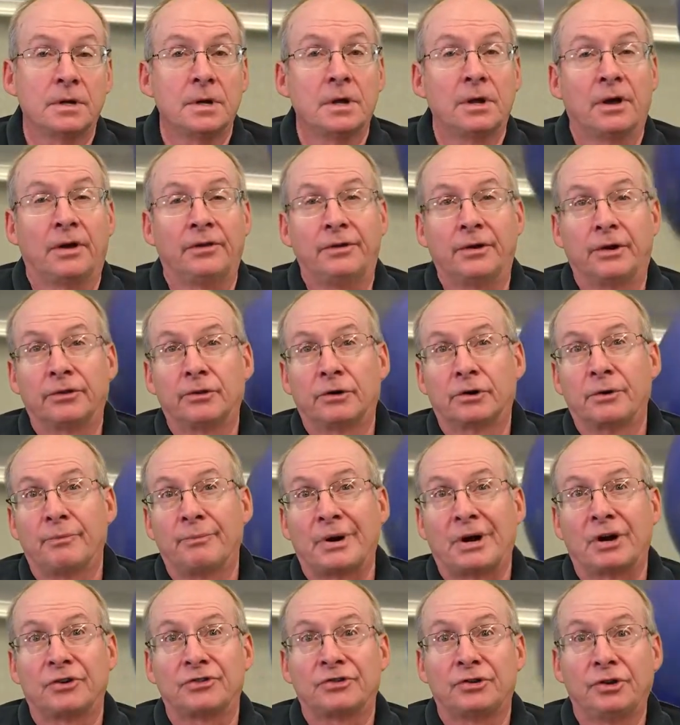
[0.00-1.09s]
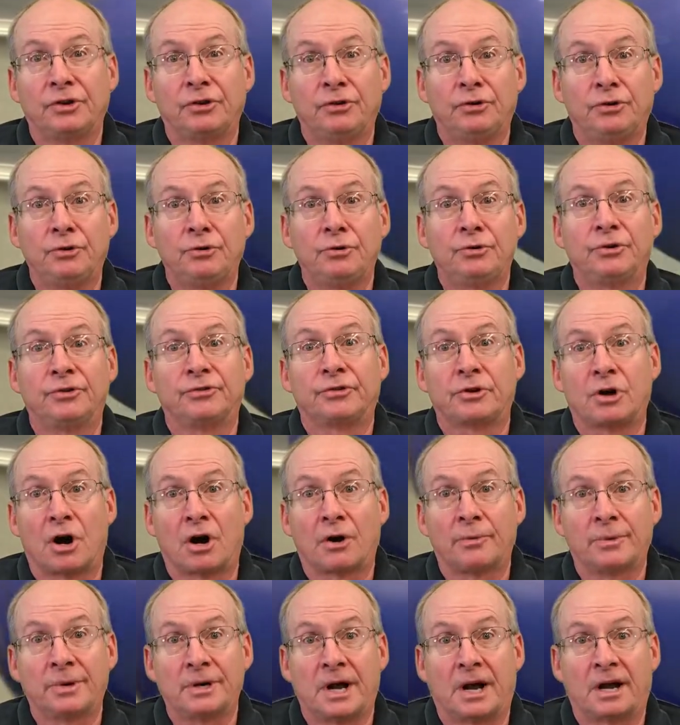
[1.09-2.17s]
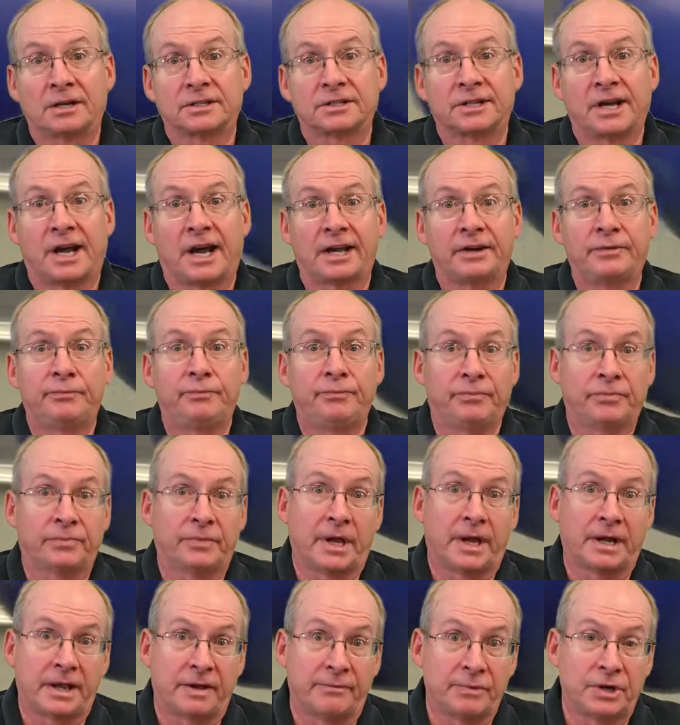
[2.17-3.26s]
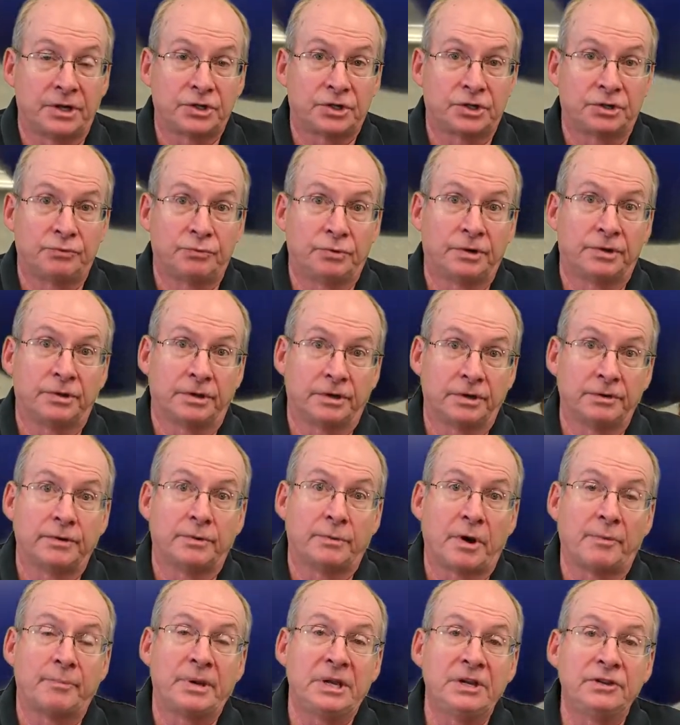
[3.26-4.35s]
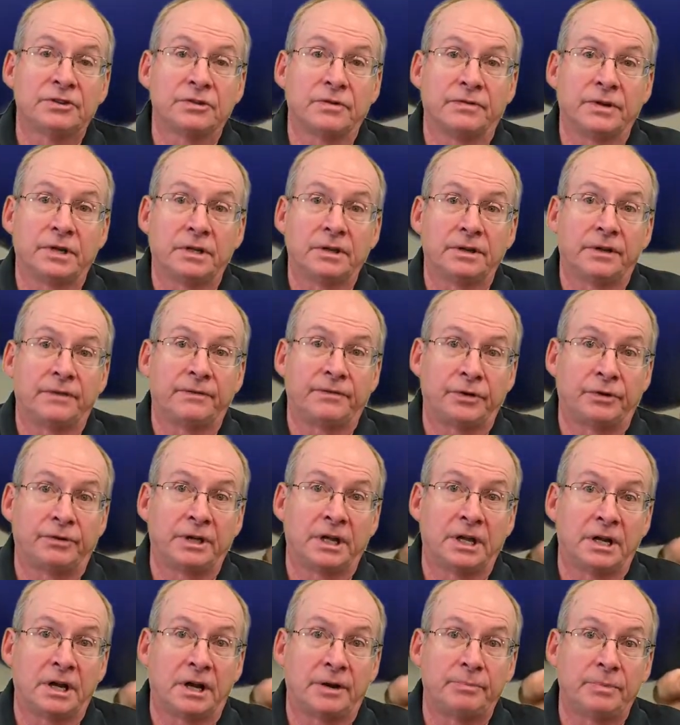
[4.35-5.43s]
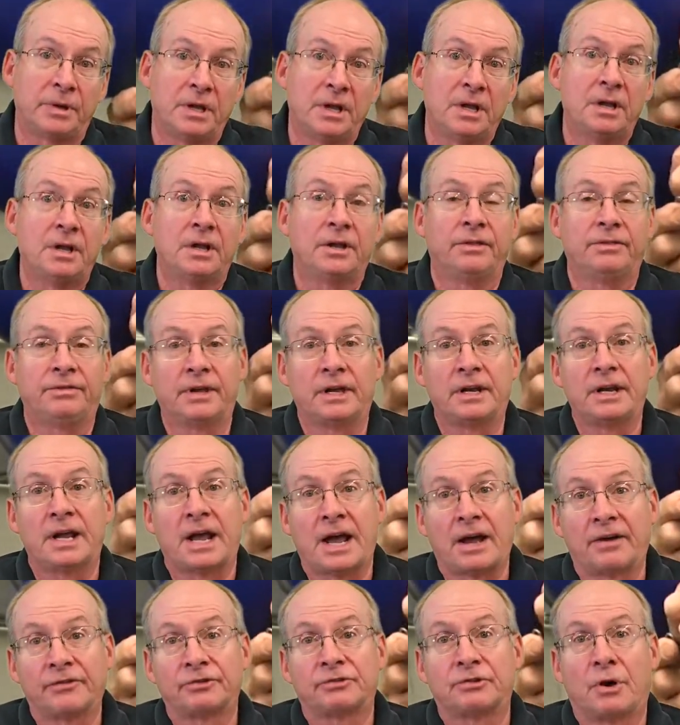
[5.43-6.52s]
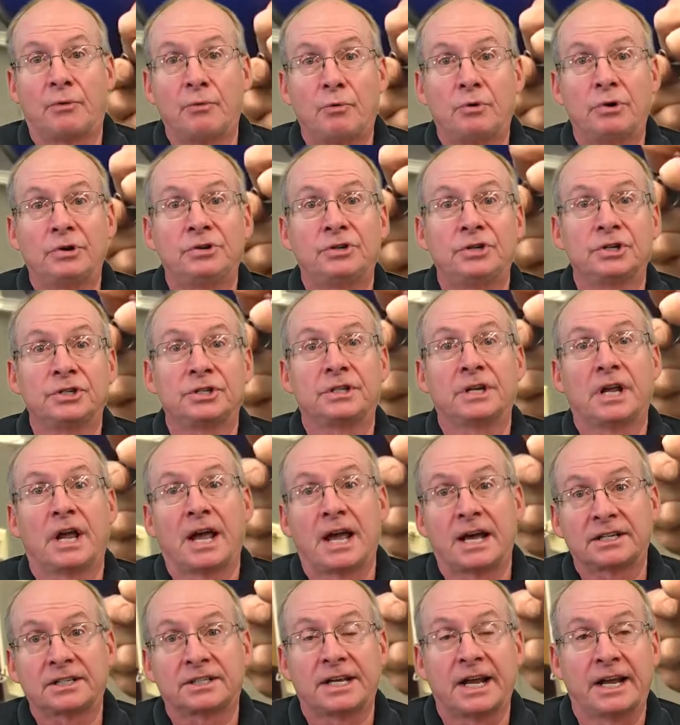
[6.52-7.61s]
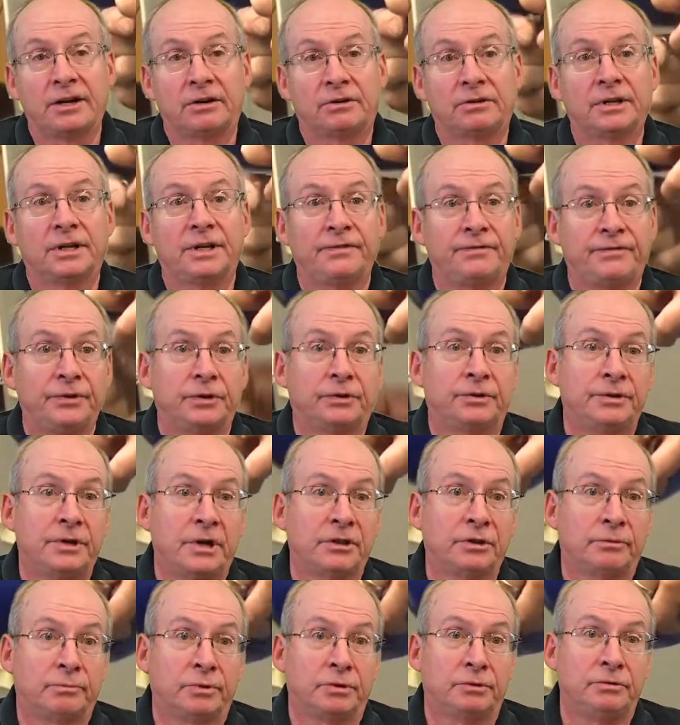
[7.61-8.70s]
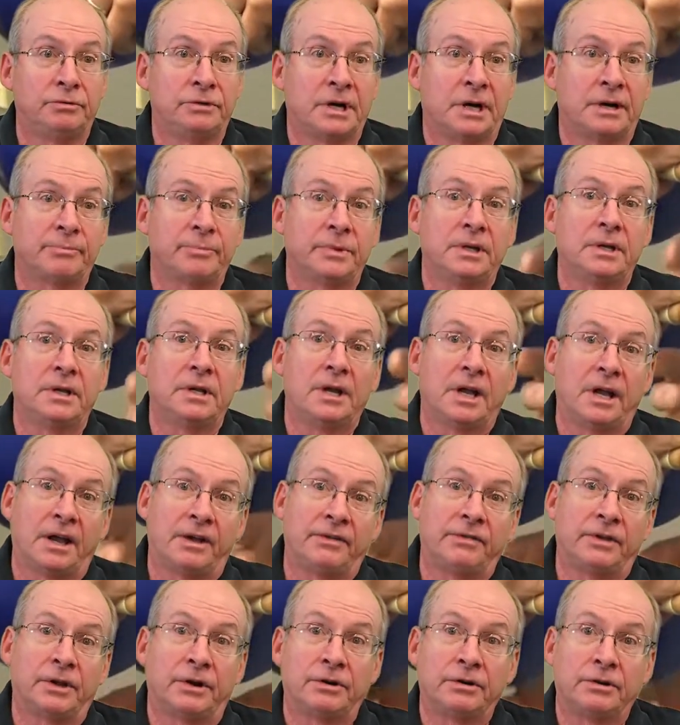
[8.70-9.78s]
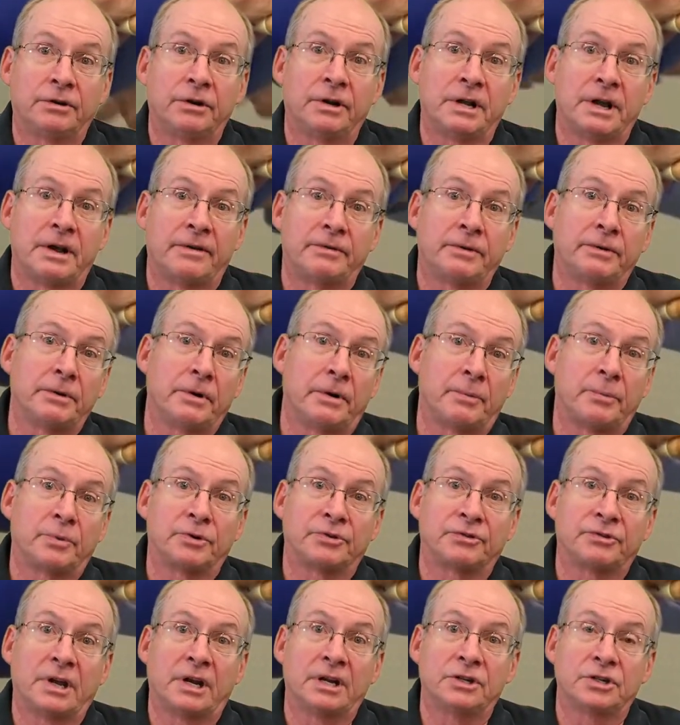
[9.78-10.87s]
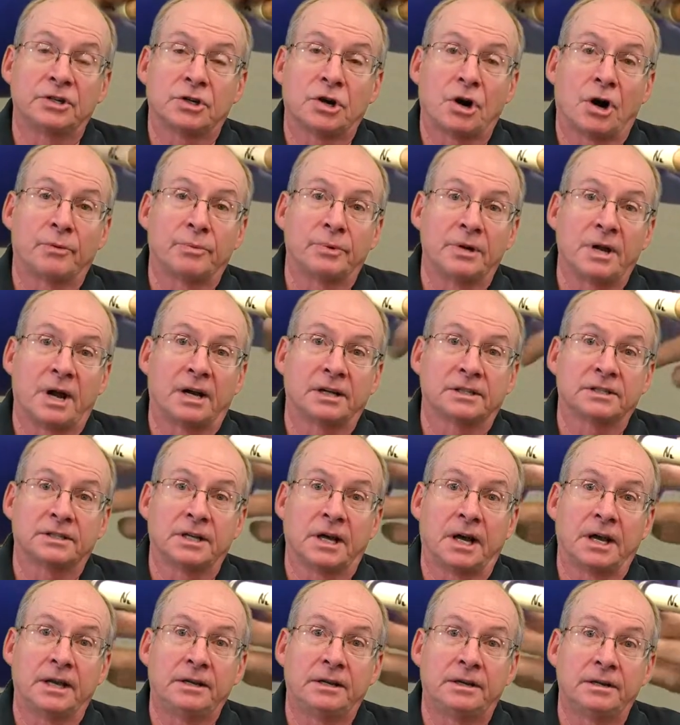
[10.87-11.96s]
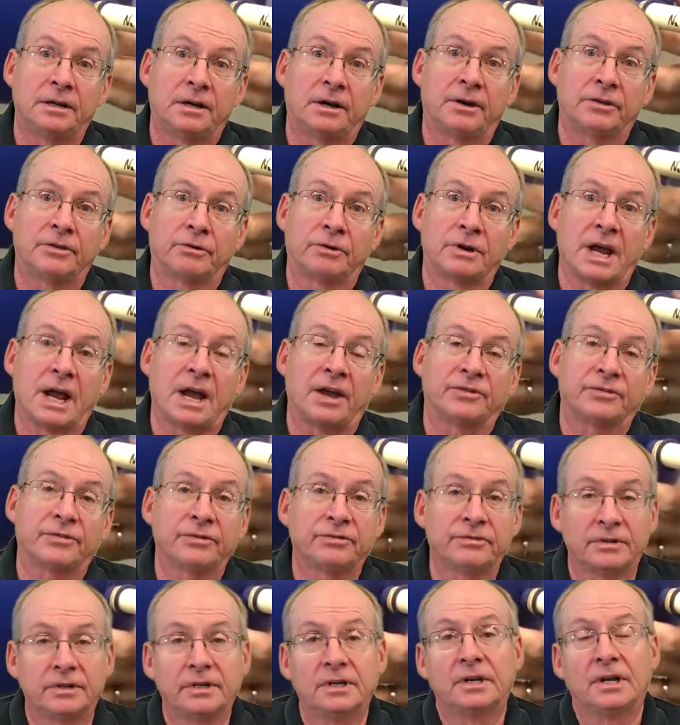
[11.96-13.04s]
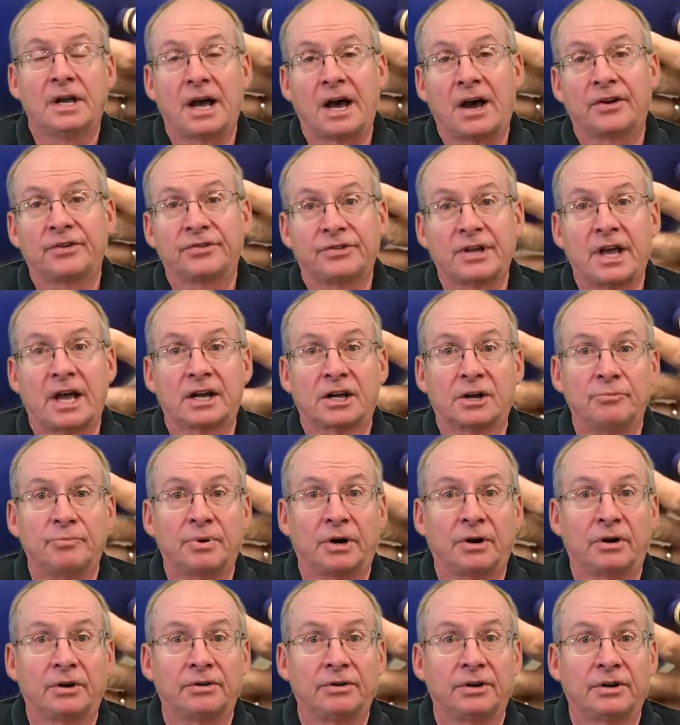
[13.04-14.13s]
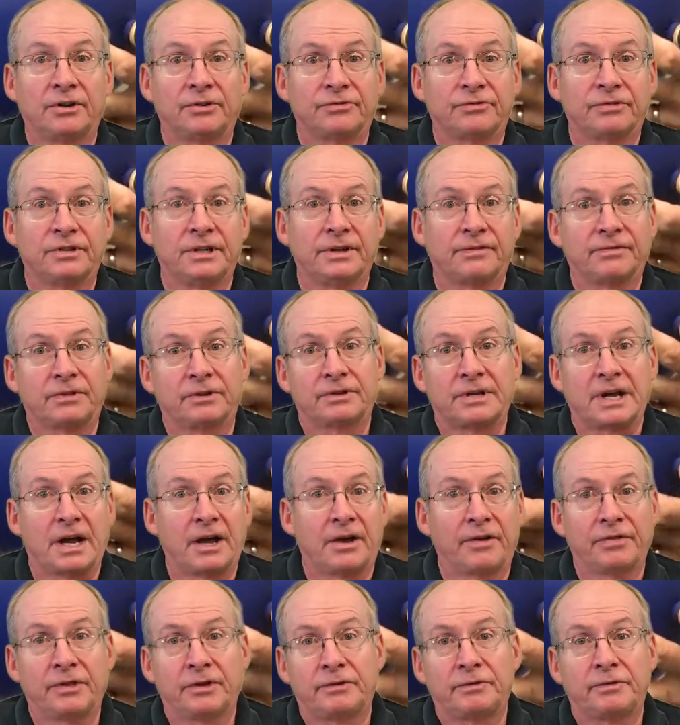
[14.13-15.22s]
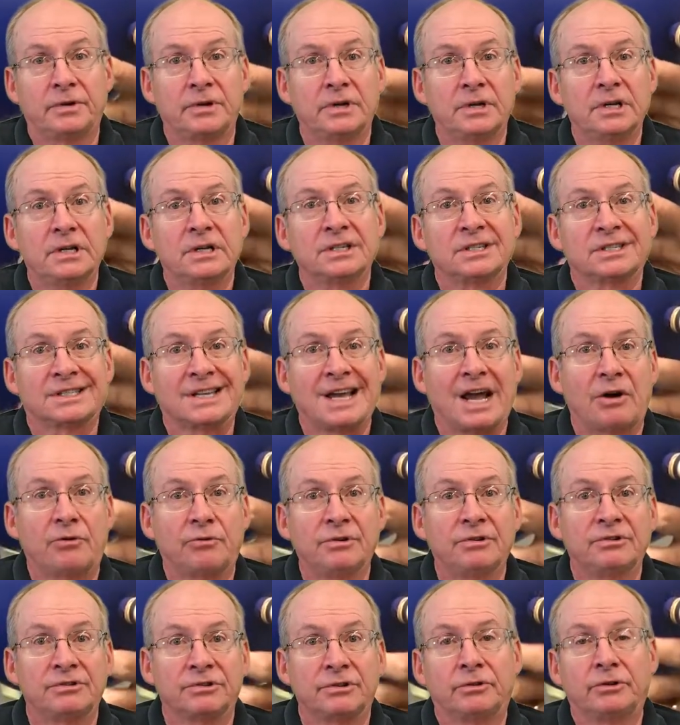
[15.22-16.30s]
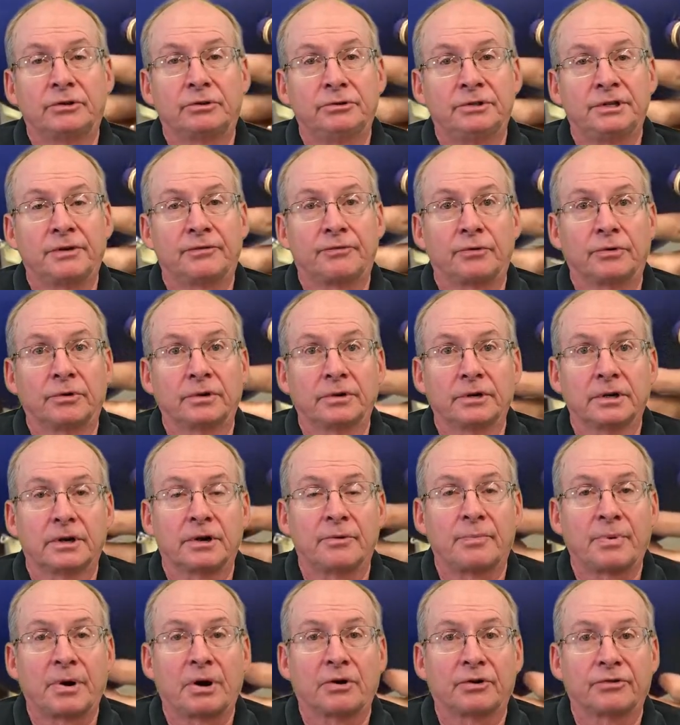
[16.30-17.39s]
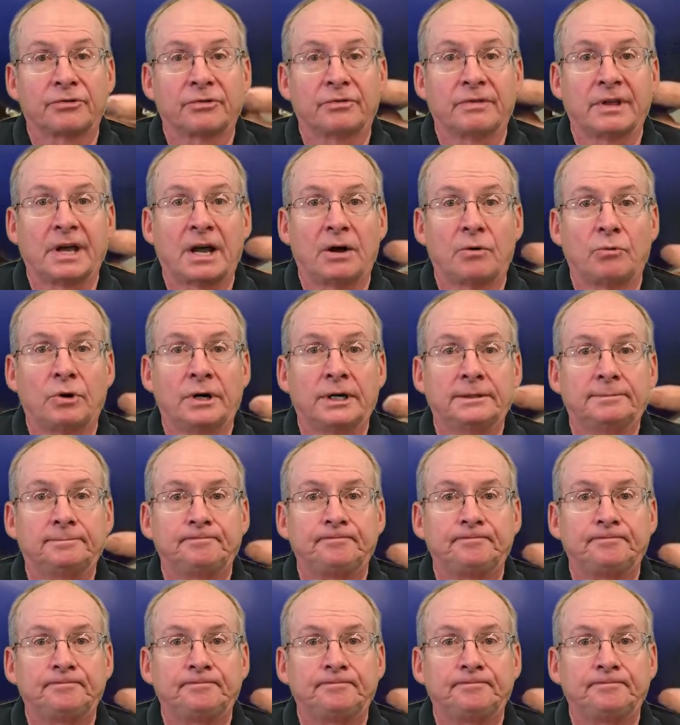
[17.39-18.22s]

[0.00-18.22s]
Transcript: Another comparison you do is carbon dioxide, like I mentioned, with a piece of it and filling it up, then have someone just exhale and fill another balloon up, and there you're going to have a percentage of carbon dioxide and other gases. How does that compare? And you can see if the sound is a little different comparison that way.